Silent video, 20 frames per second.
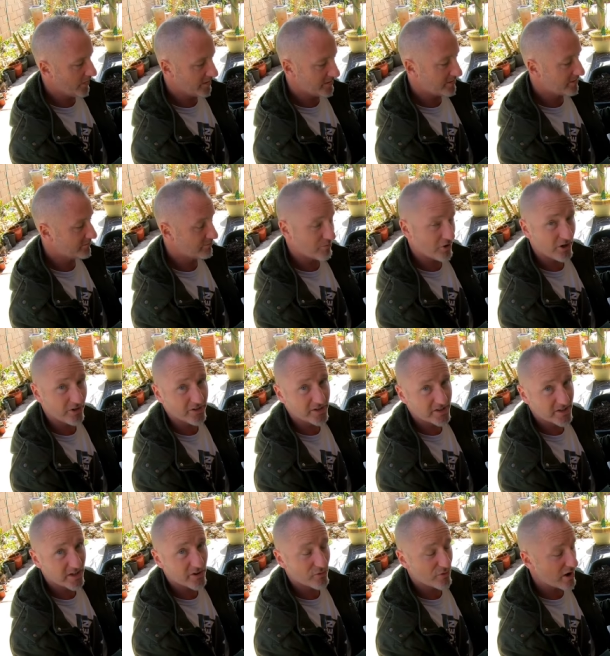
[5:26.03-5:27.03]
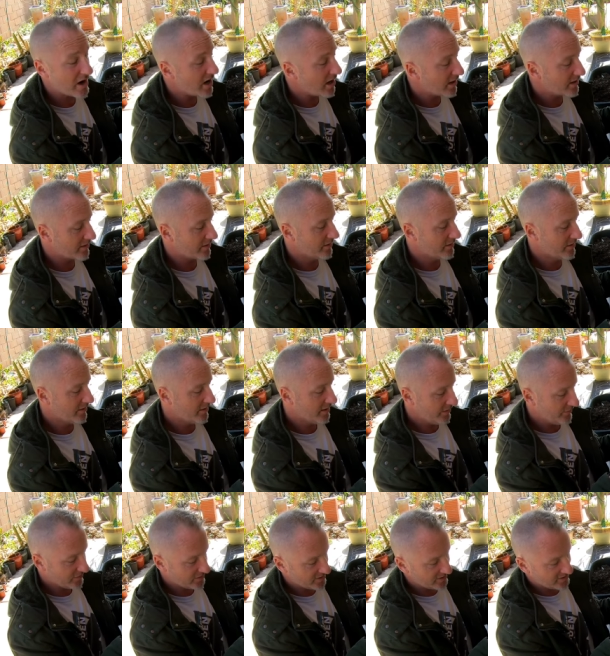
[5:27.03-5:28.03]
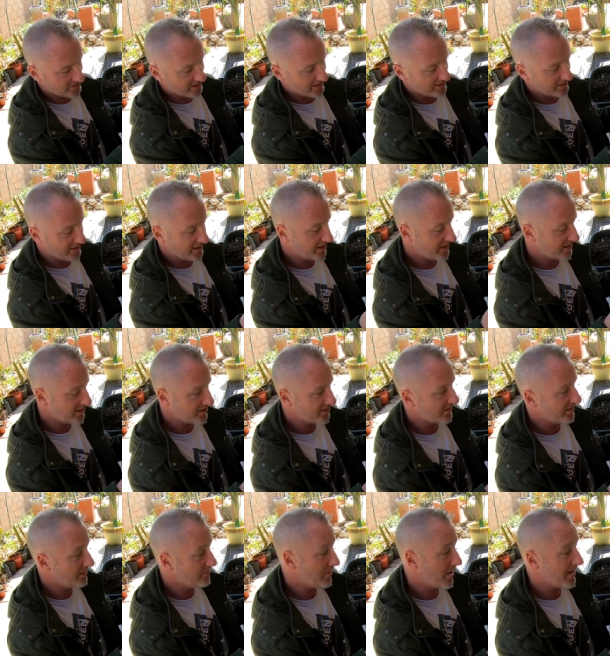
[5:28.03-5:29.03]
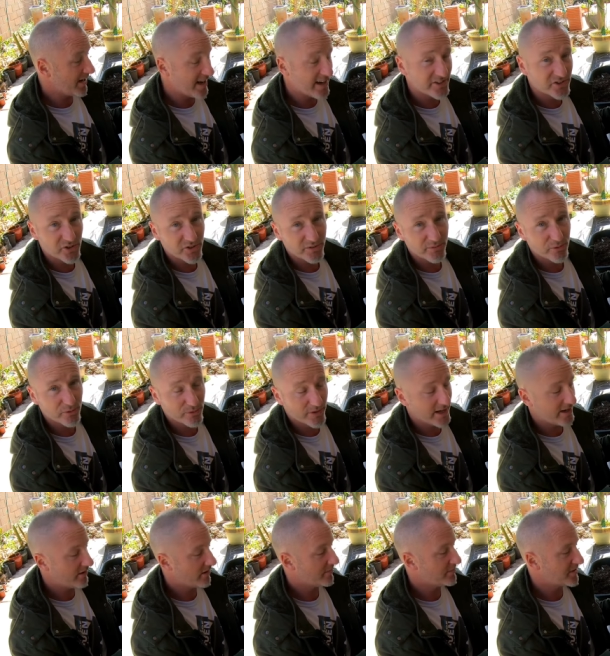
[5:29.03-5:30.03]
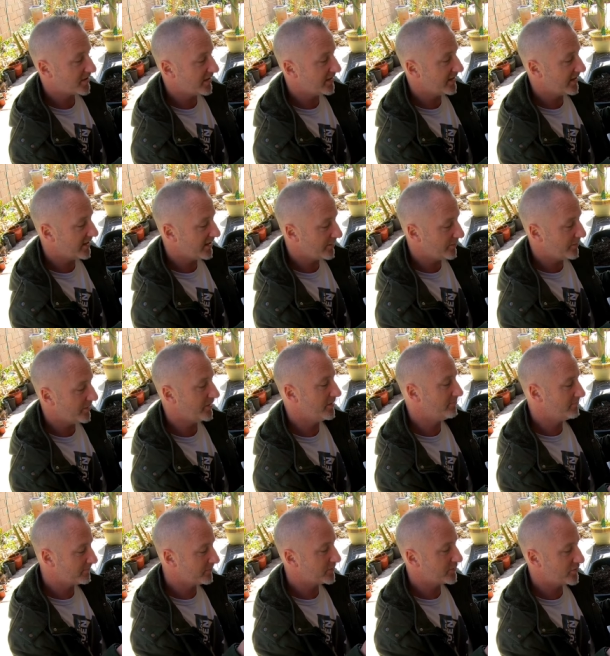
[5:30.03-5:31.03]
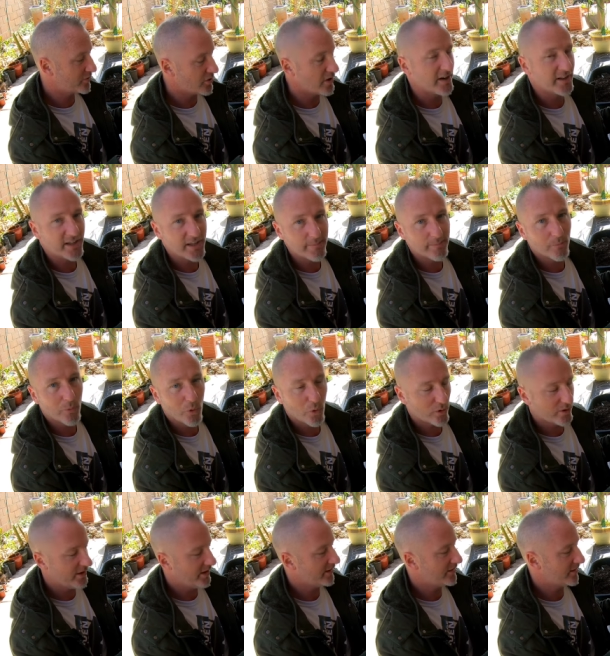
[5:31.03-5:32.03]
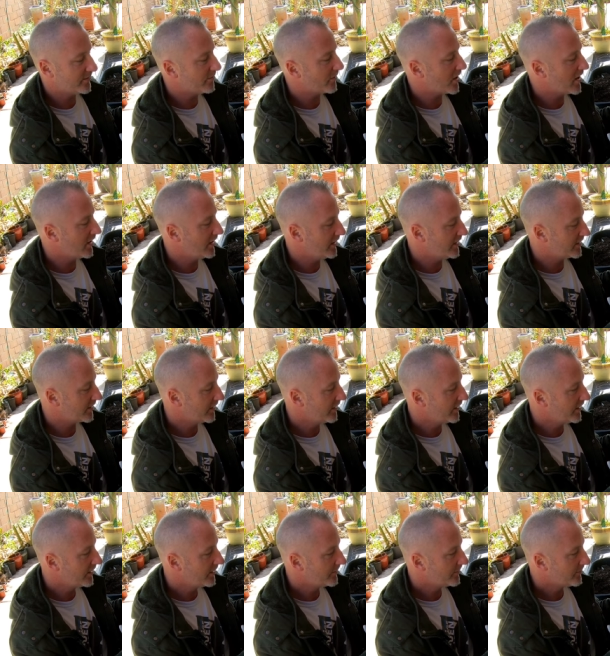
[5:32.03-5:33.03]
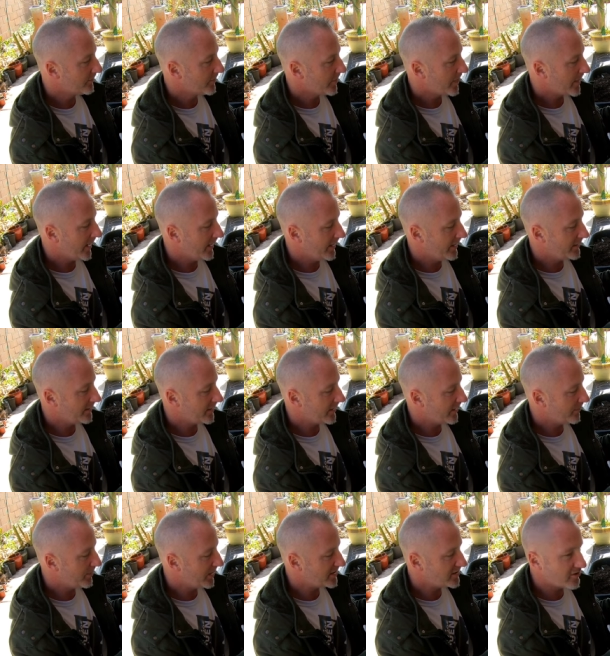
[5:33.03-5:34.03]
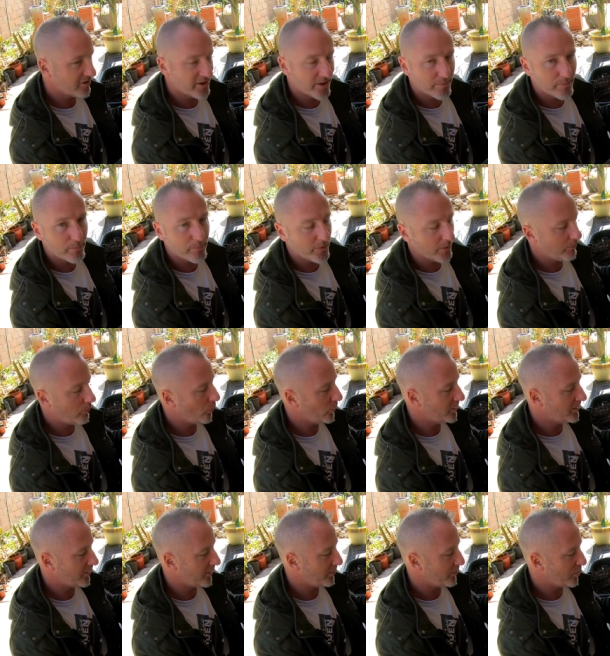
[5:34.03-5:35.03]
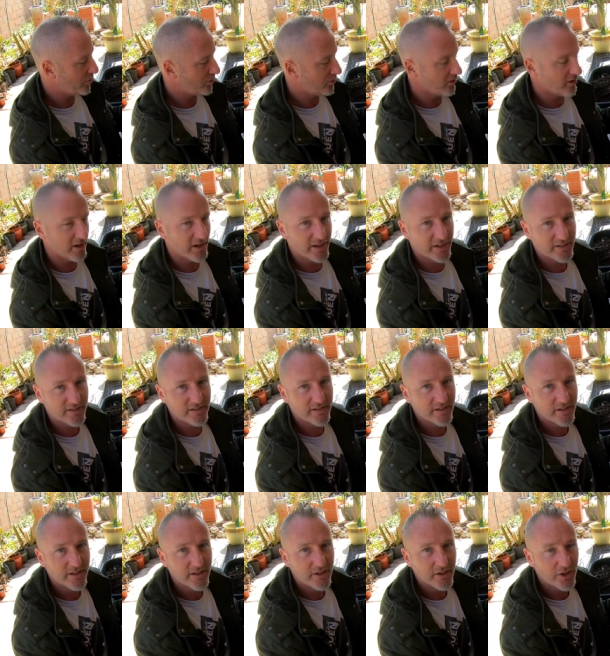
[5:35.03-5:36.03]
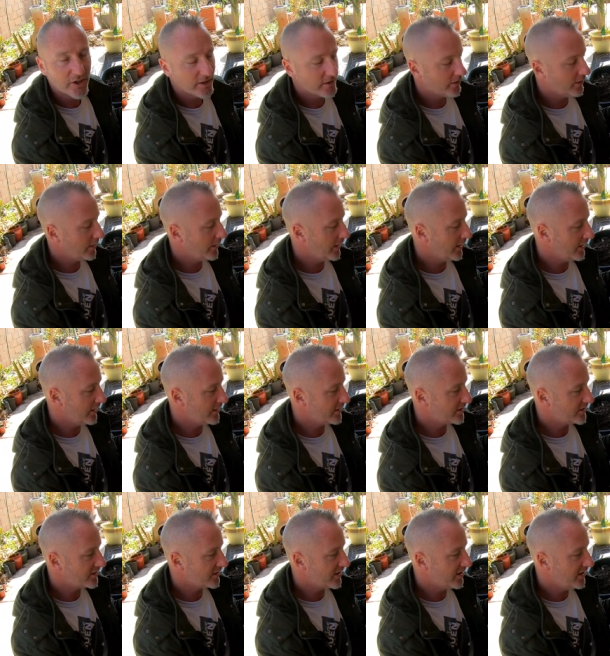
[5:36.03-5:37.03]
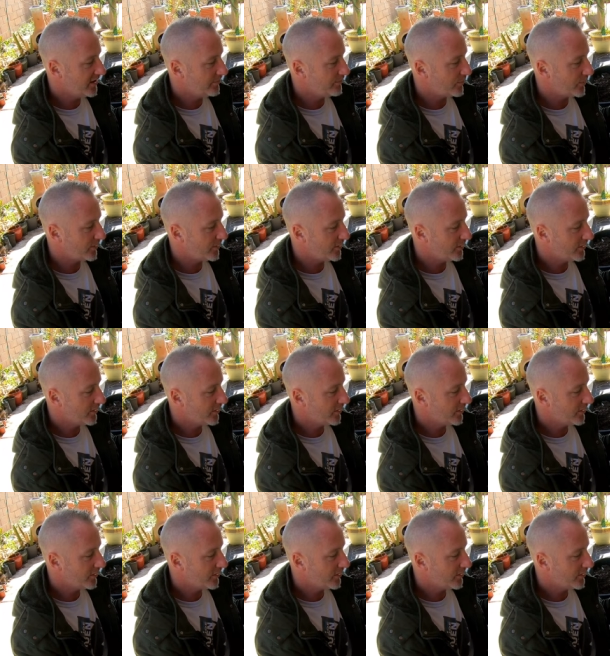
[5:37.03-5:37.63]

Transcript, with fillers: it's probably just going to rot. If it's a stick like this, it might actually root out upside down, but try to keep them oriented right. And uh, basically, the, the point of the perlite is to keep